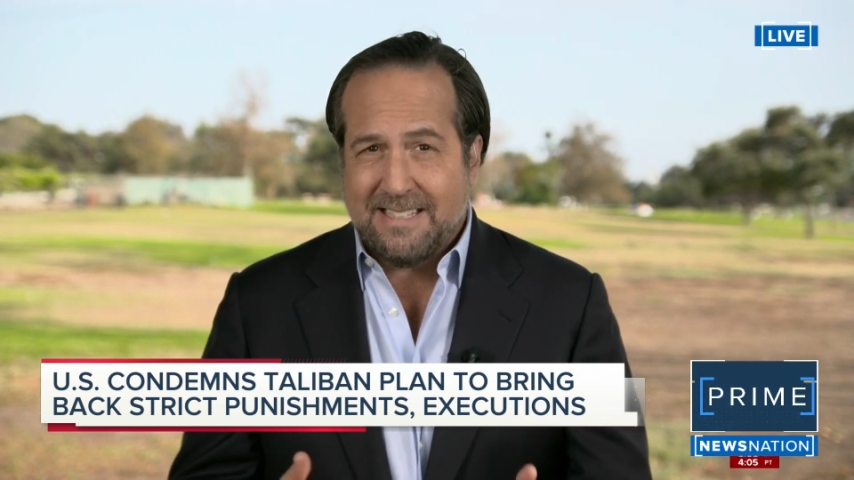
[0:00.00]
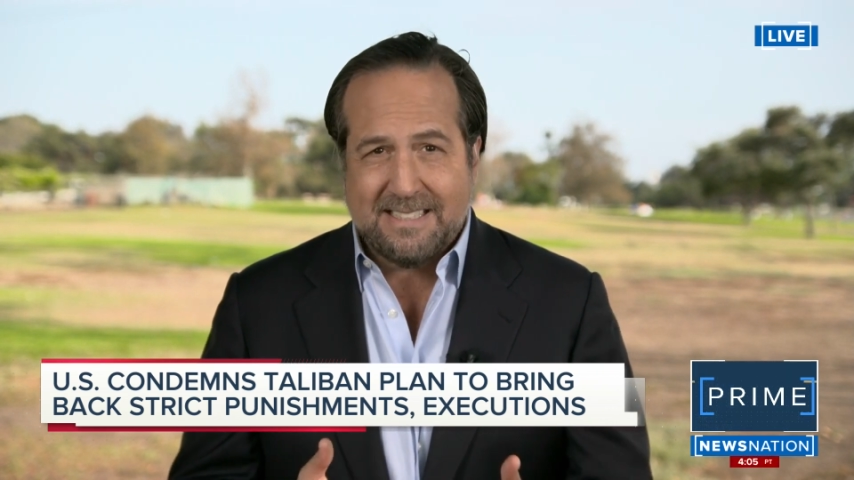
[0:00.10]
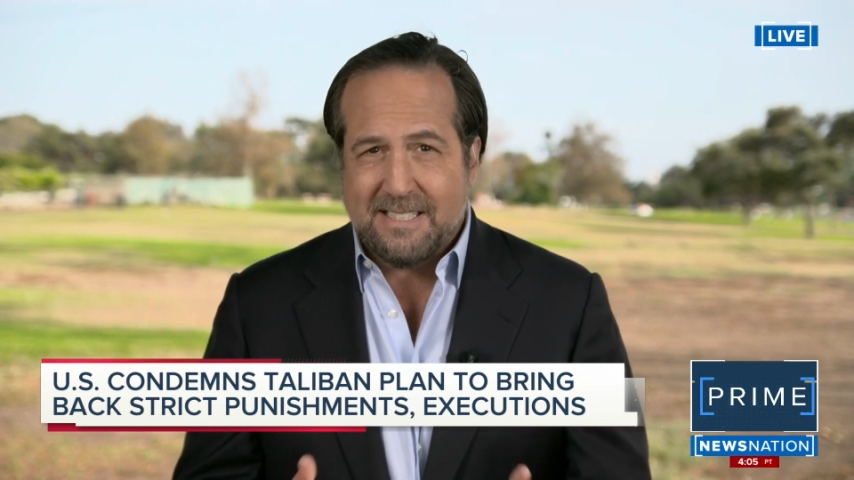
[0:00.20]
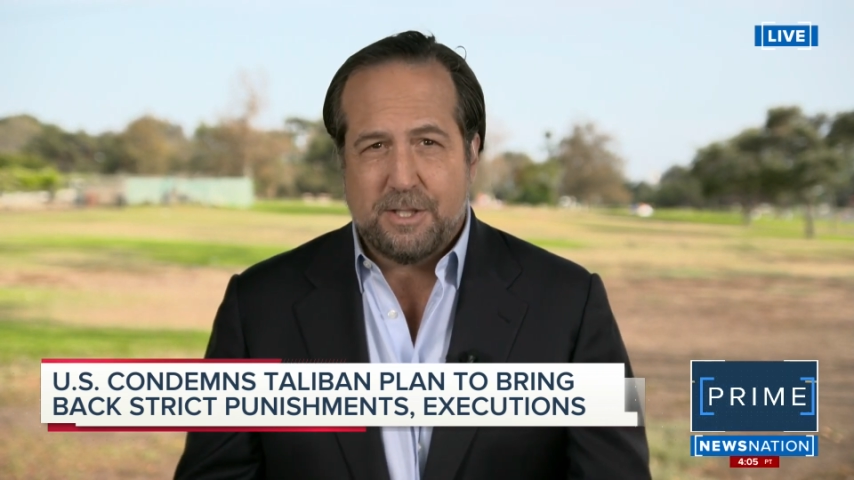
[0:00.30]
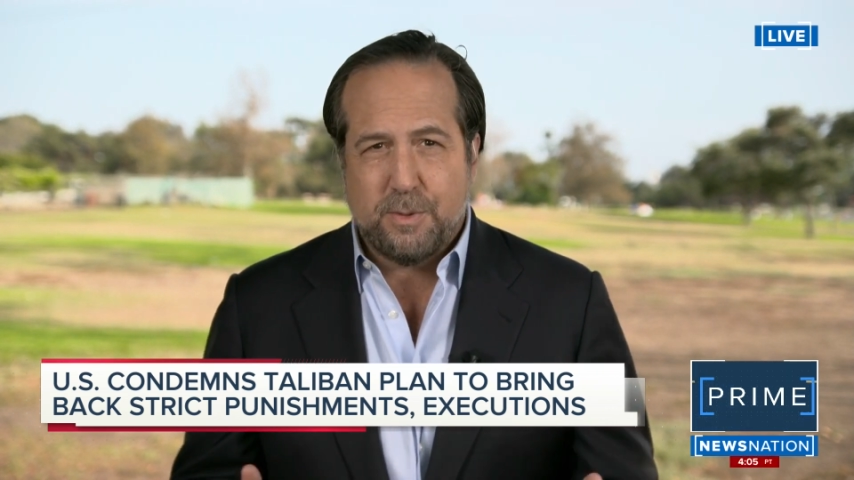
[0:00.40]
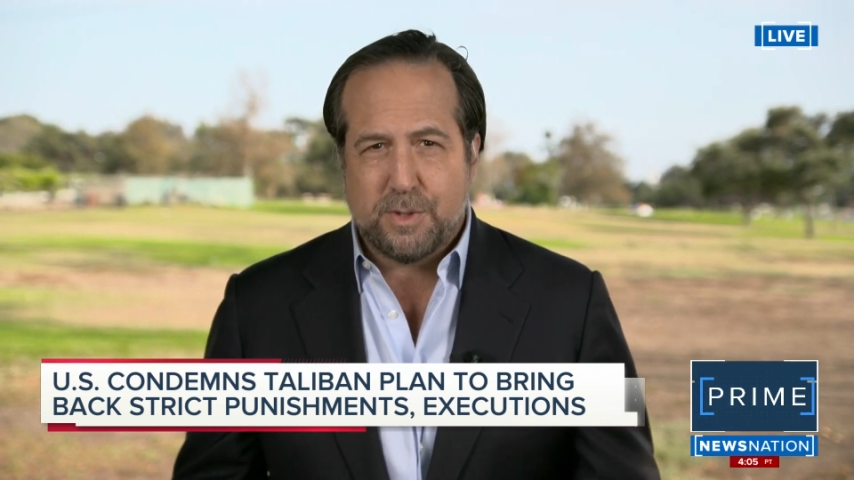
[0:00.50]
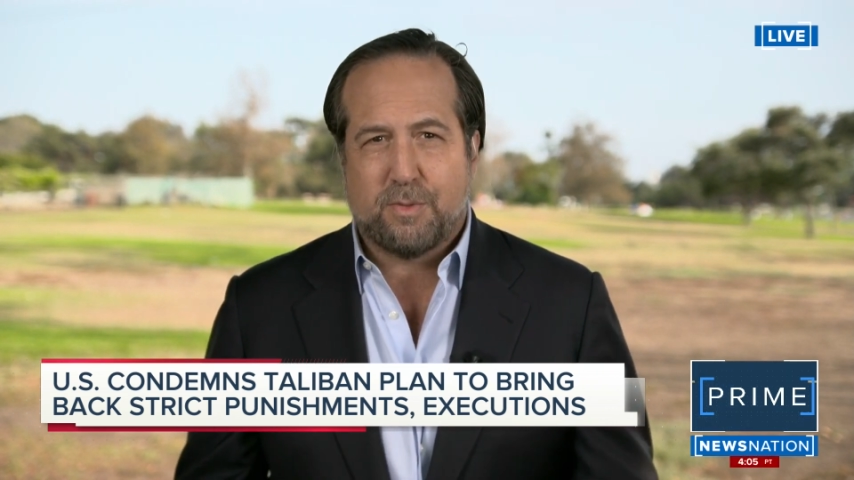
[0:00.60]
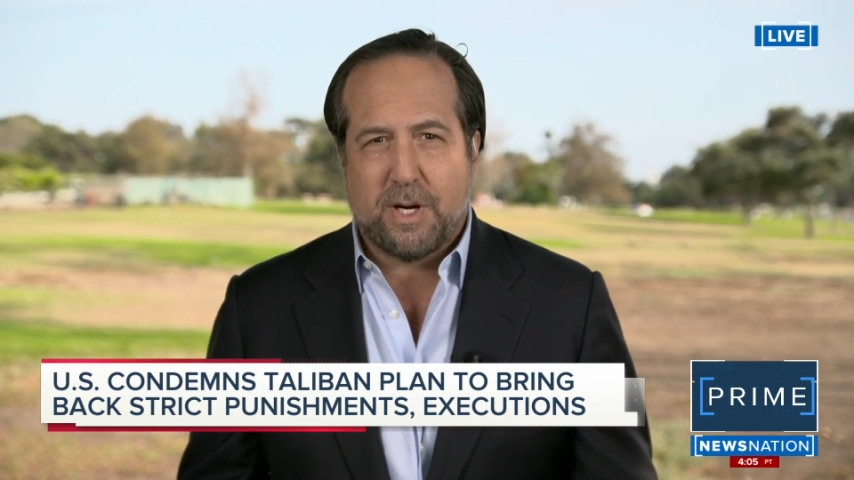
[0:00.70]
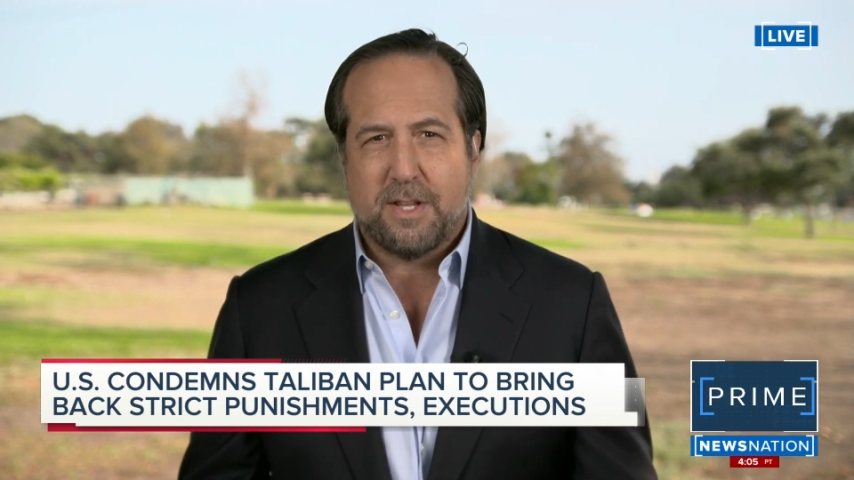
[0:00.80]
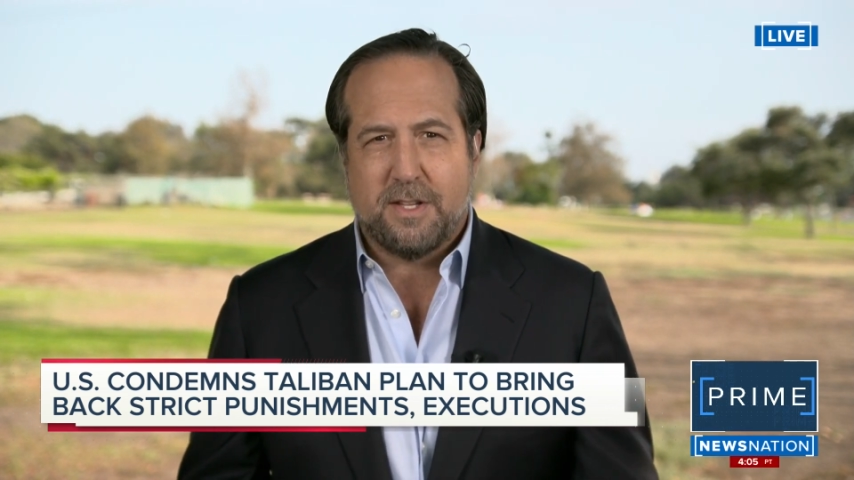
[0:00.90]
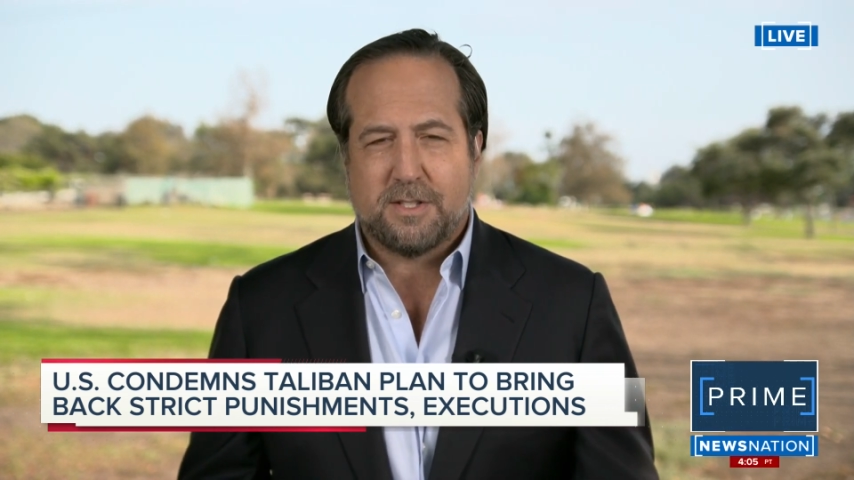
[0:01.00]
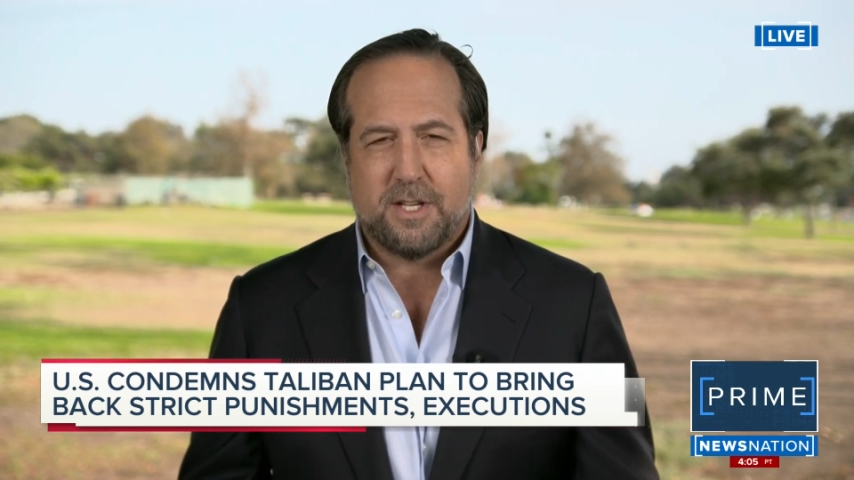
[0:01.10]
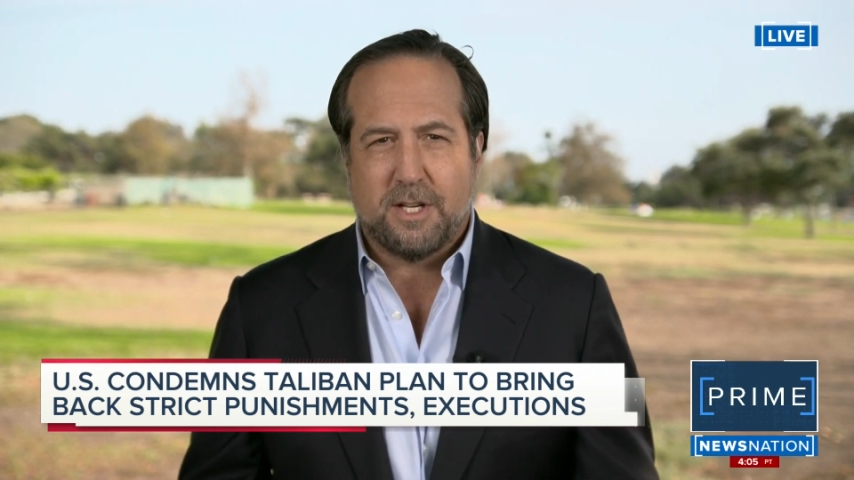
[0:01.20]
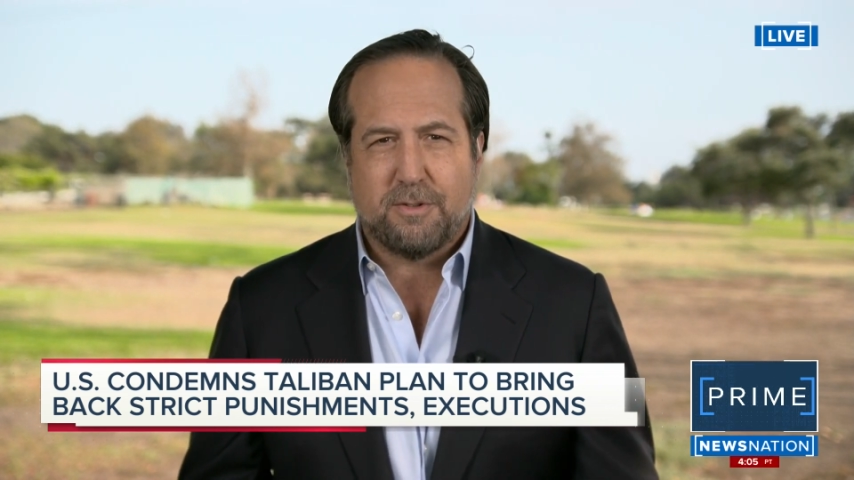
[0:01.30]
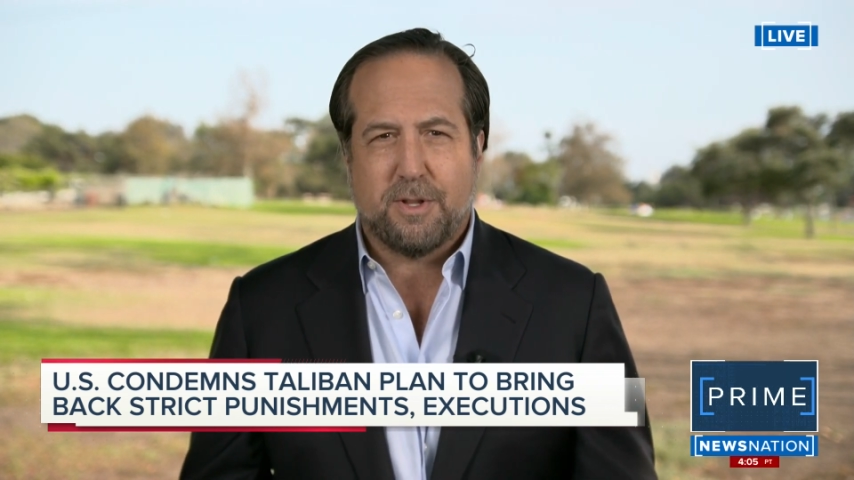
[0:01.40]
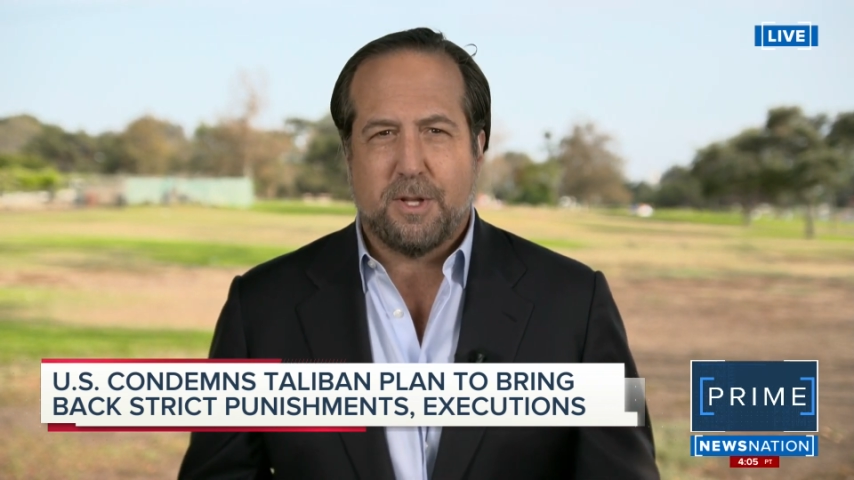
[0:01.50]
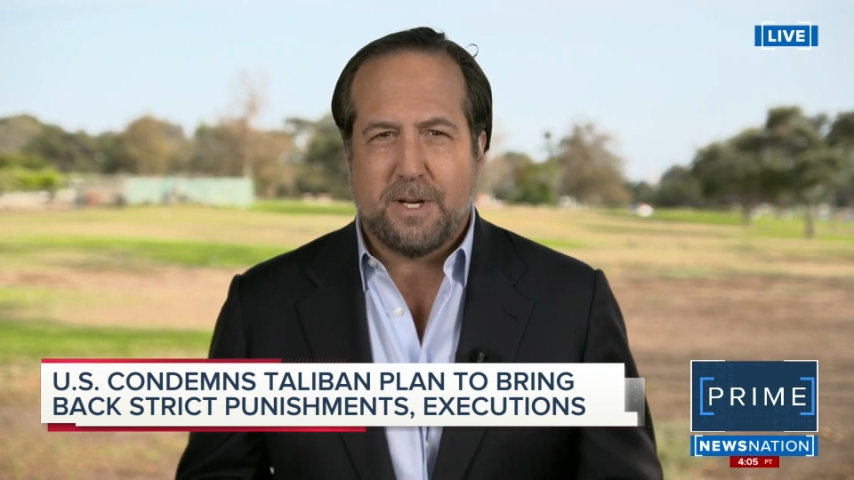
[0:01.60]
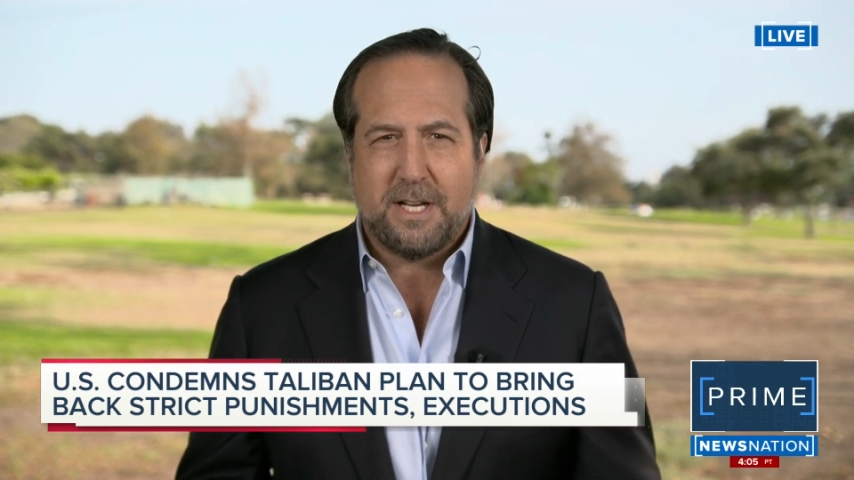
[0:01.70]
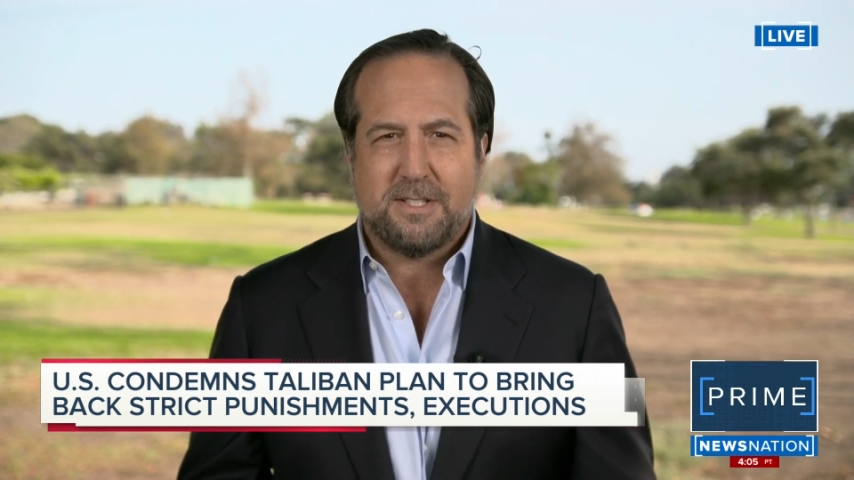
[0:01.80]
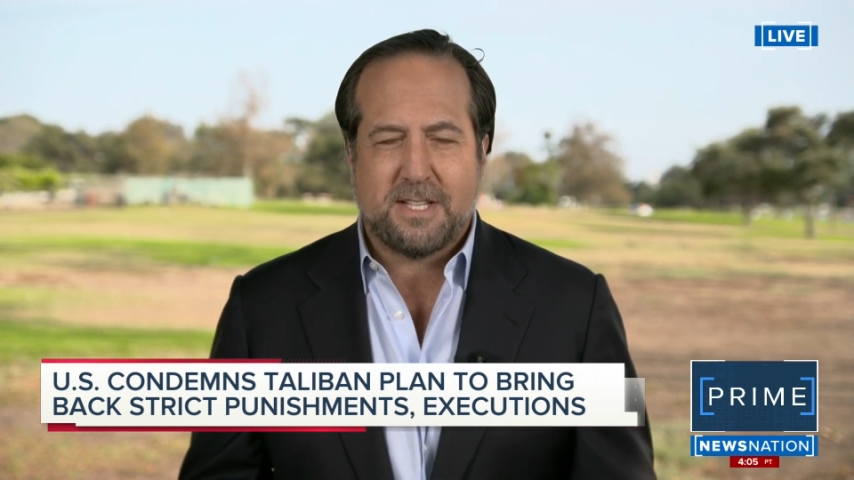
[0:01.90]
this is who is running this country. The
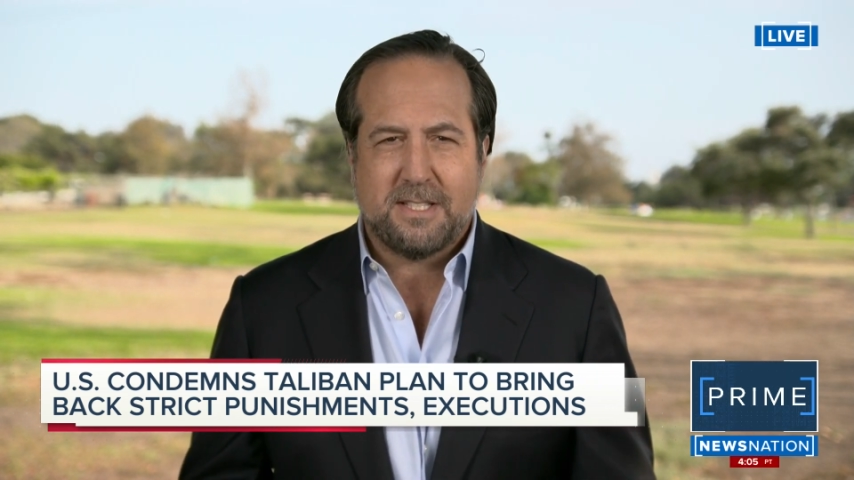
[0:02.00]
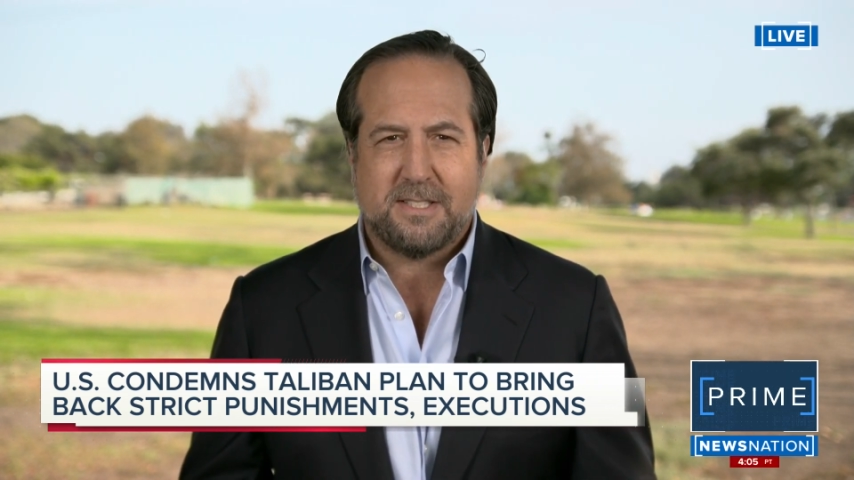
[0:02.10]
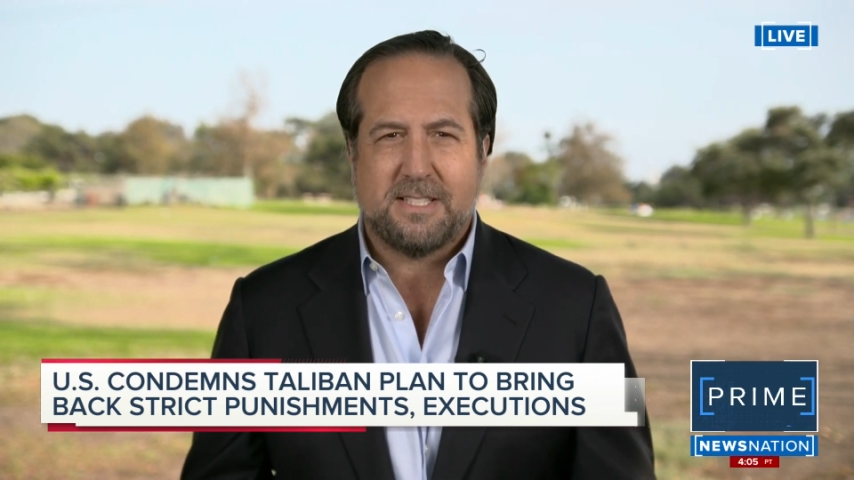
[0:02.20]
United States is